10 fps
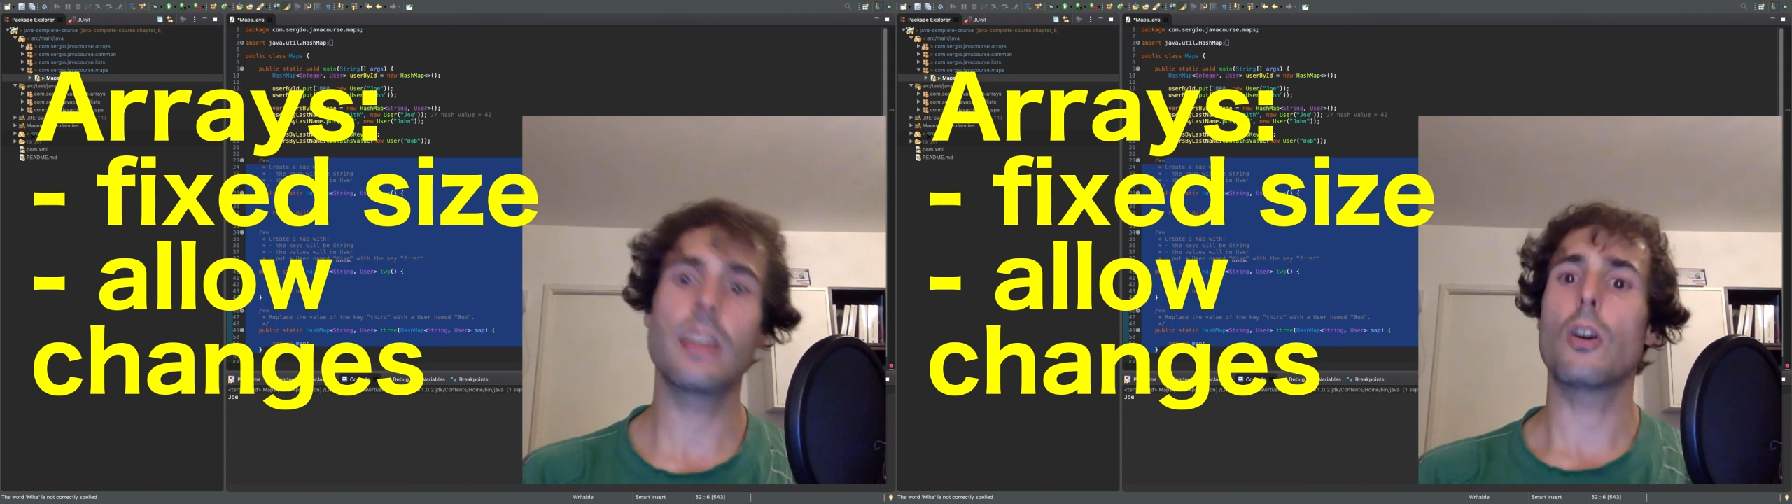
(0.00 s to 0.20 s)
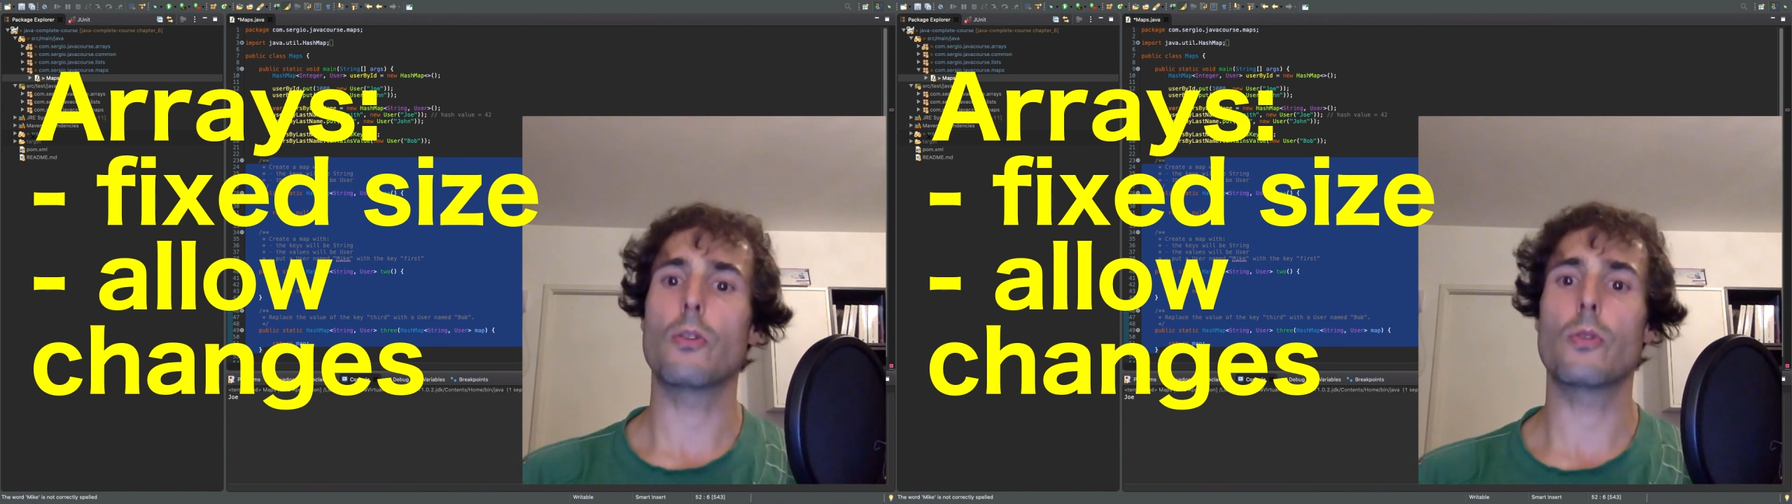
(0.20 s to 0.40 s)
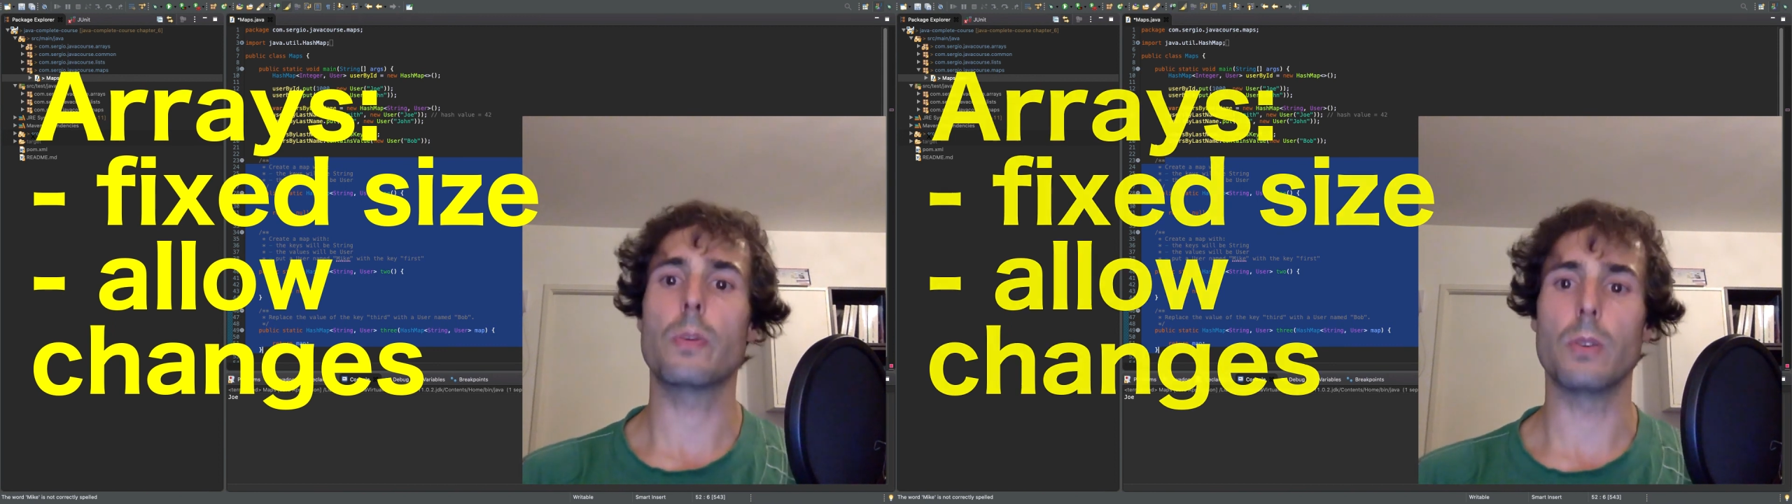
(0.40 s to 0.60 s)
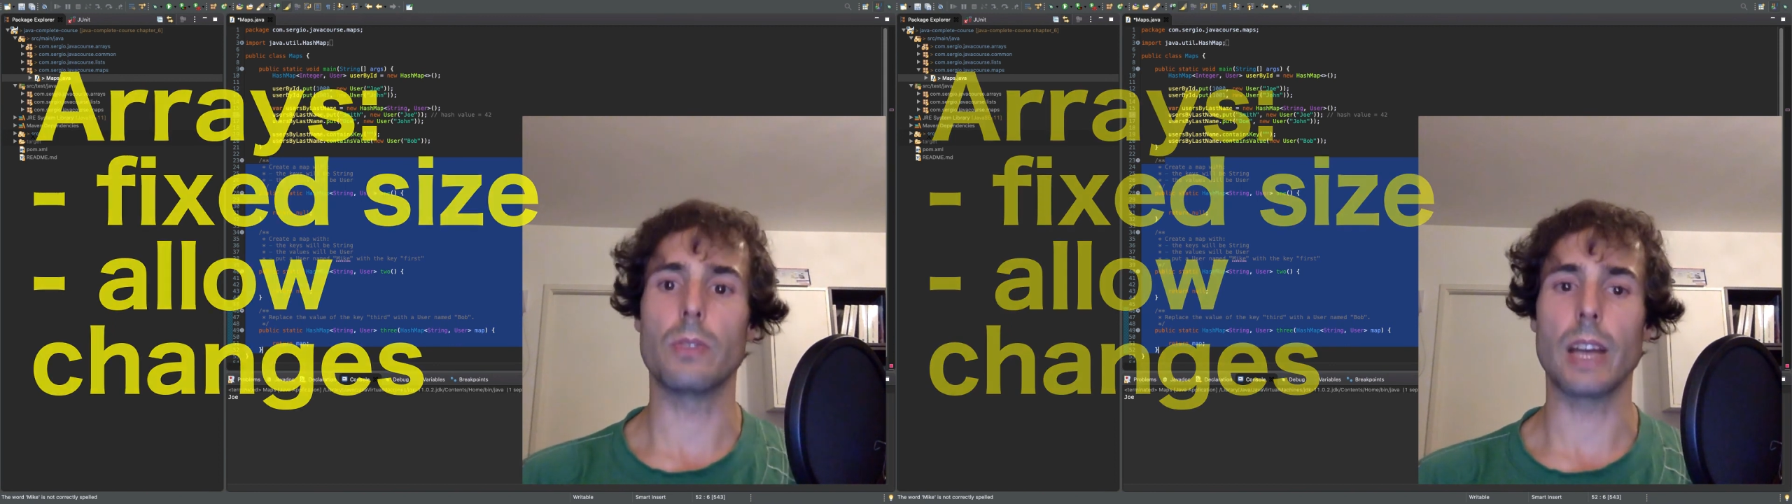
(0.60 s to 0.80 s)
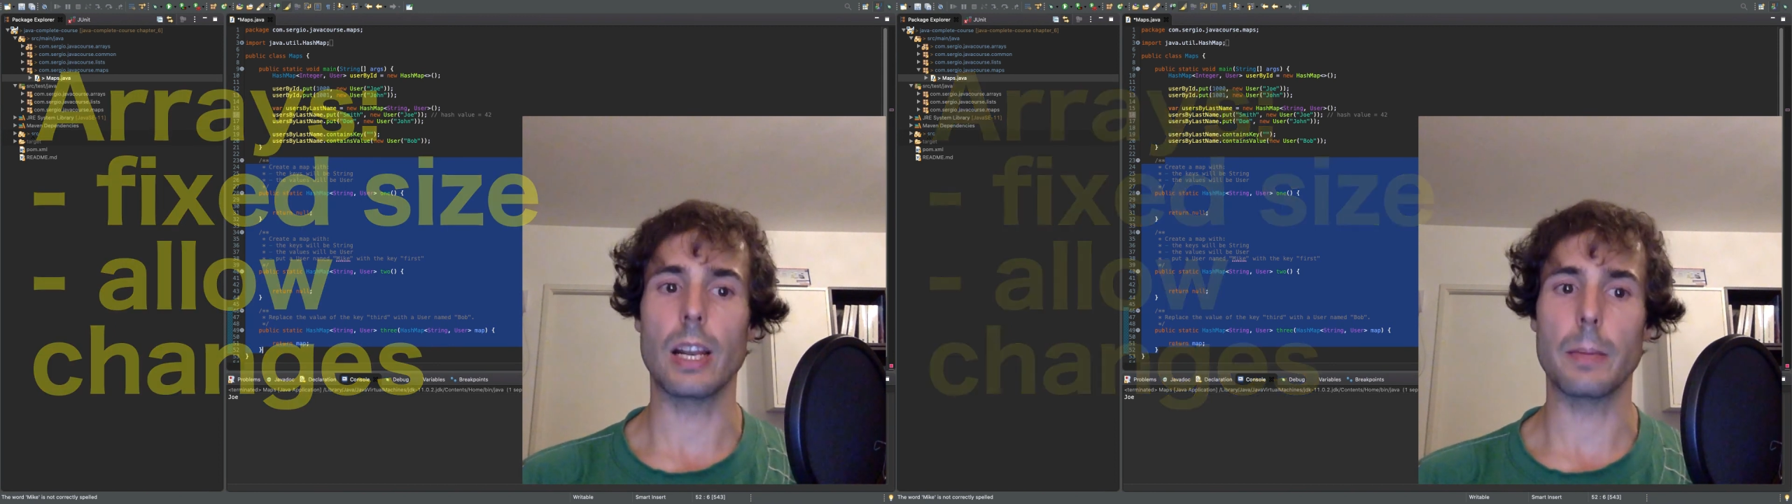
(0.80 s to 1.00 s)
or remove
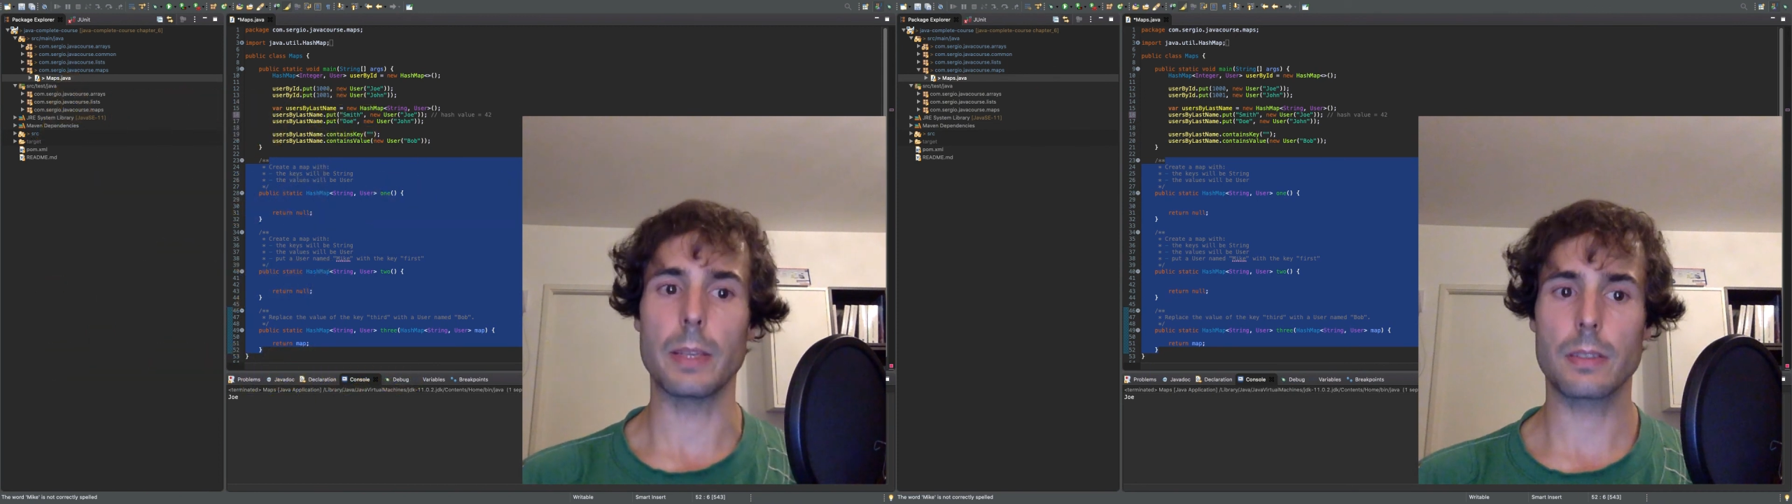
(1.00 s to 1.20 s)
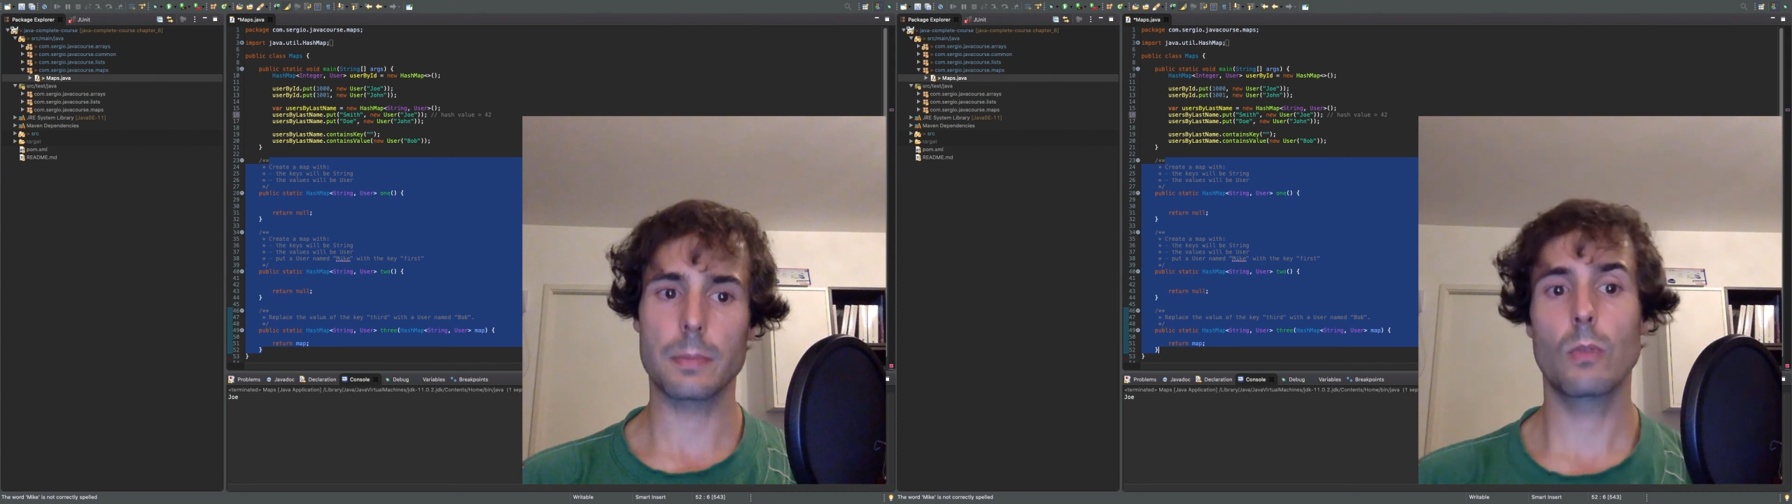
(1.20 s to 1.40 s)
elements.